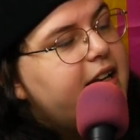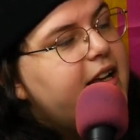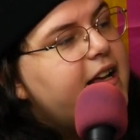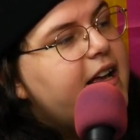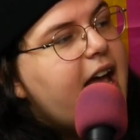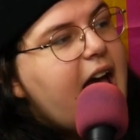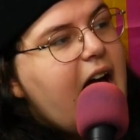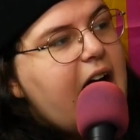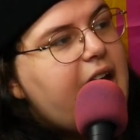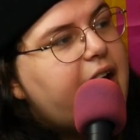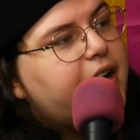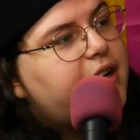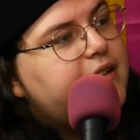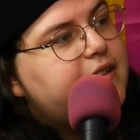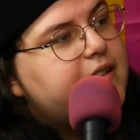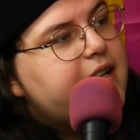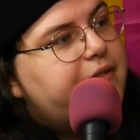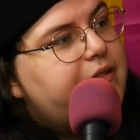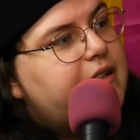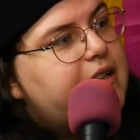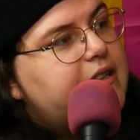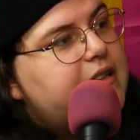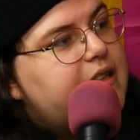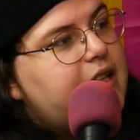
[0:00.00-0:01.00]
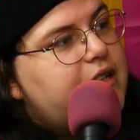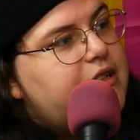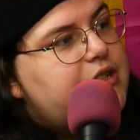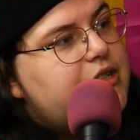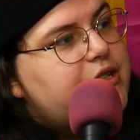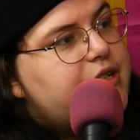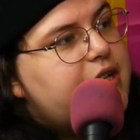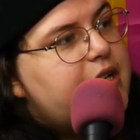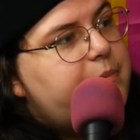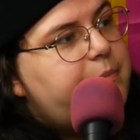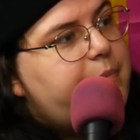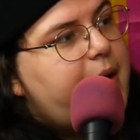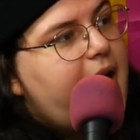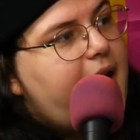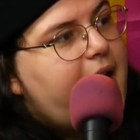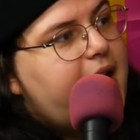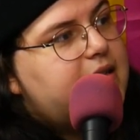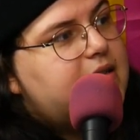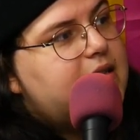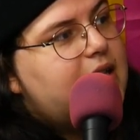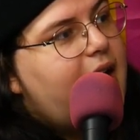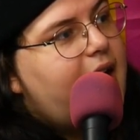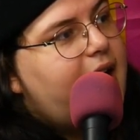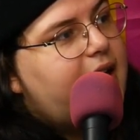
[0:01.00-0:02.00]
Yeah. And I could never get that shit
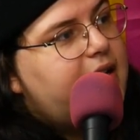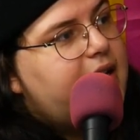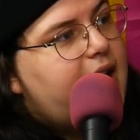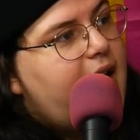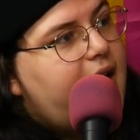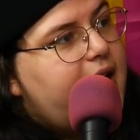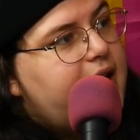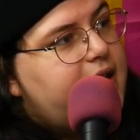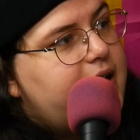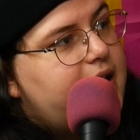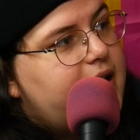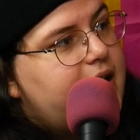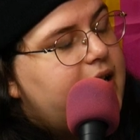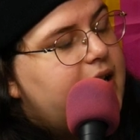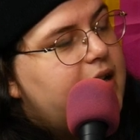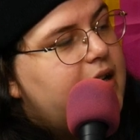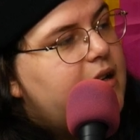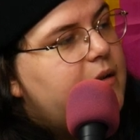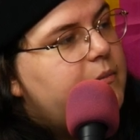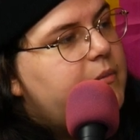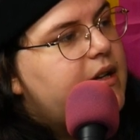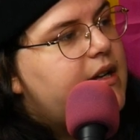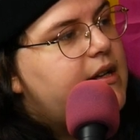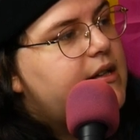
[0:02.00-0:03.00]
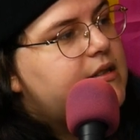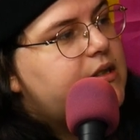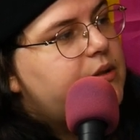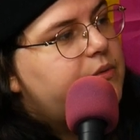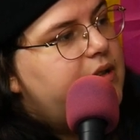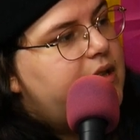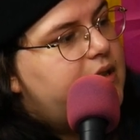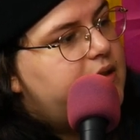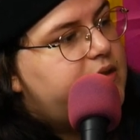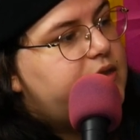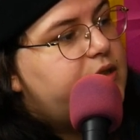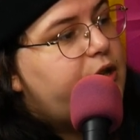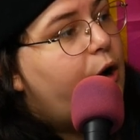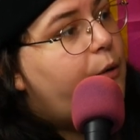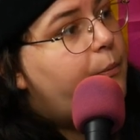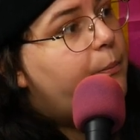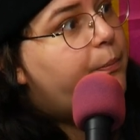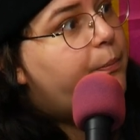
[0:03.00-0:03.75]
past like 90 because I would get so